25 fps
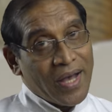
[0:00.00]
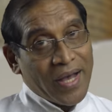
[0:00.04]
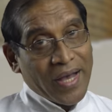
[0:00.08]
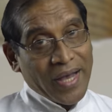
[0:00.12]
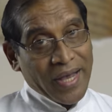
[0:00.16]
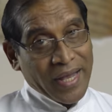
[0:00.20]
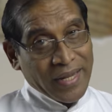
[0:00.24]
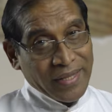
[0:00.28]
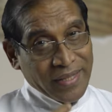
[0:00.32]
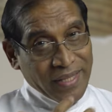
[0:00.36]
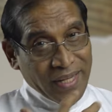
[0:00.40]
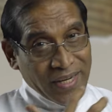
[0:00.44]

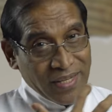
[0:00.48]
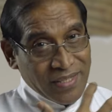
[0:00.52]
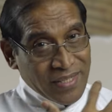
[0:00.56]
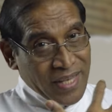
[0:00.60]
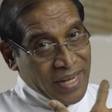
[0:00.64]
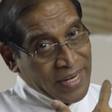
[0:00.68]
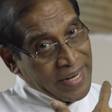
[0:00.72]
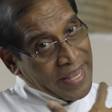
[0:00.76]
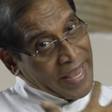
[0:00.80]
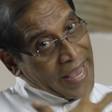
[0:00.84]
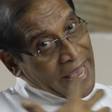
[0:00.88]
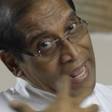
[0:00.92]
And there is
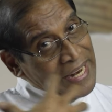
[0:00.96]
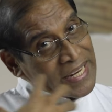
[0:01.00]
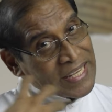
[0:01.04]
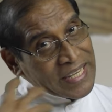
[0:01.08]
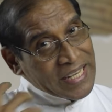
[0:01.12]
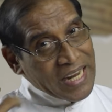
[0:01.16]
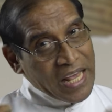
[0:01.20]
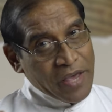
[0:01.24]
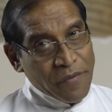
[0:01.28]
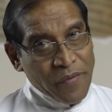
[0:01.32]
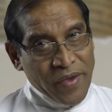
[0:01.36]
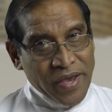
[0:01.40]
an
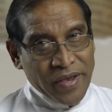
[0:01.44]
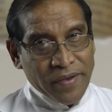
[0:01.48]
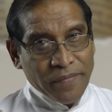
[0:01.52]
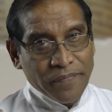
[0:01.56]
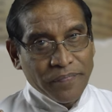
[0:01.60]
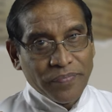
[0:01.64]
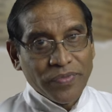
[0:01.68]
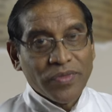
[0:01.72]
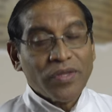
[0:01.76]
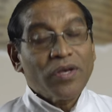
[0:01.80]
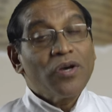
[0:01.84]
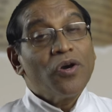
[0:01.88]
engraving,
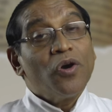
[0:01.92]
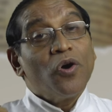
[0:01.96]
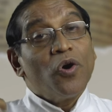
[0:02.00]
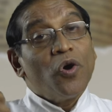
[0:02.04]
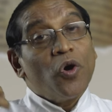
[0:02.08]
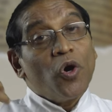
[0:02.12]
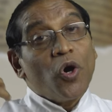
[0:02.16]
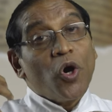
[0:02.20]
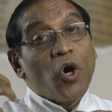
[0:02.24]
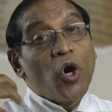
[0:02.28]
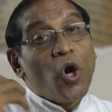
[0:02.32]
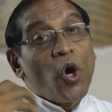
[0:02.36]

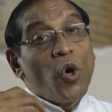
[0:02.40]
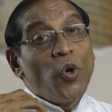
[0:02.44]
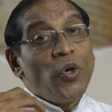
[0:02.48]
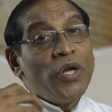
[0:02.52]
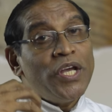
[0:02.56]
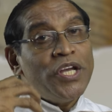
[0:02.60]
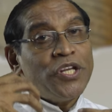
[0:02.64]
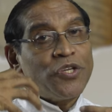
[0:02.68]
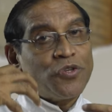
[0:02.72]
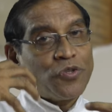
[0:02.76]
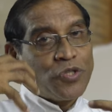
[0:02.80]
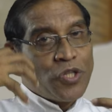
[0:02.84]

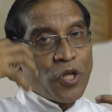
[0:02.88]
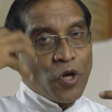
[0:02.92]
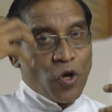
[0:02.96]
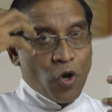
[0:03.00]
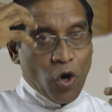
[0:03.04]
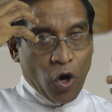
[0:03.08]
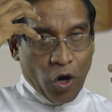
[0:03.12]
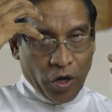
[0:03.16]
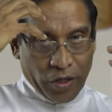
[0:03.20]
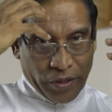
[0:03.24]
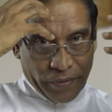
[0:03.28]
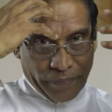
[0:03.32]
"Holy to the
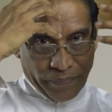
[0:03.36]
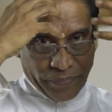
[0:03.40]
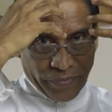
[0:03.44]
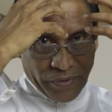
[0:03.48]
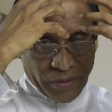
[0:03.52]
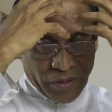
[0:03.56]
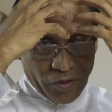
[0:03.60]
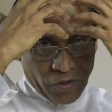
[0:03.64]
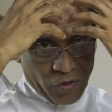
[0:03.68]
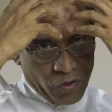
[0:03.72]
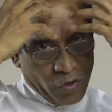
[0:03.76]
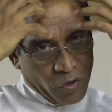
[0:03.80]
Lord,"
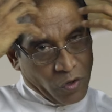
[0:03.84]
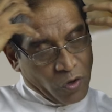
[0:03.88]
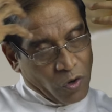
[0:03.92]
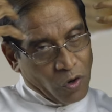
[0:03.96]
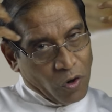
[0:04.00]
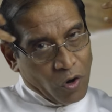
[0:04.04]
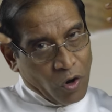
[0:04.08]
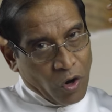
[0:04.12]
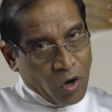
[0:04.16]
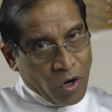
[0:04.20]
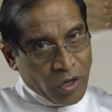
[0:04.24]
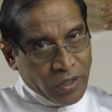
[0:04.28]

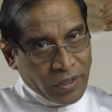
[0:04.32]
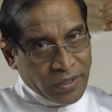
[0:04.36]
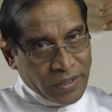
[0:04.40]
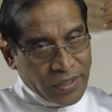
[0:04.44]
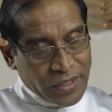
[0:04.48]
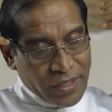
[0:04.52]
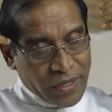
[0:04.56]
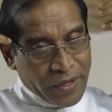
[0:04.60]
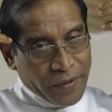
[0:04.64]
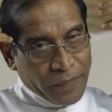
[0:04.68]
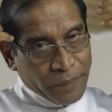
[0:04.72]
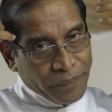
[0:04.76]
on
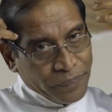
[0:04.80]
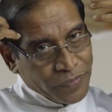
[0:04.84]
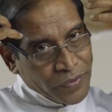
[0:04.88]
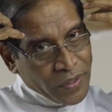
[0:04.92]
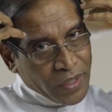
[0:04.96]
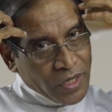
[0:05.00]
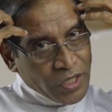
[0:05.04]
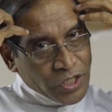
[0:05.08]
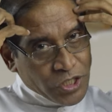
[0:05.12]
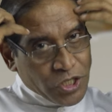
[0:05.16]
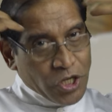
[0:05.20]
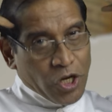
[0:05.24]
the
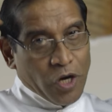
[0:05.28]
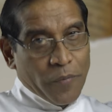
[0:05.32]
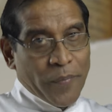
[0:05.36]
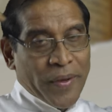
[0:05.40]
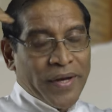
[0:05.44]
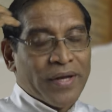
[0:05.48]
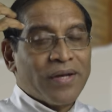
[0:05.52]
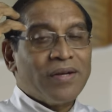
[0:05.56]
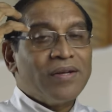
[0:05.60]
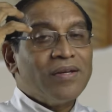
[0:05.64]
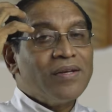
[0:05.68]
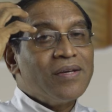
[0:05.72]

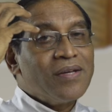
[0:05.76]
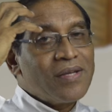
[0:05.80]
turban,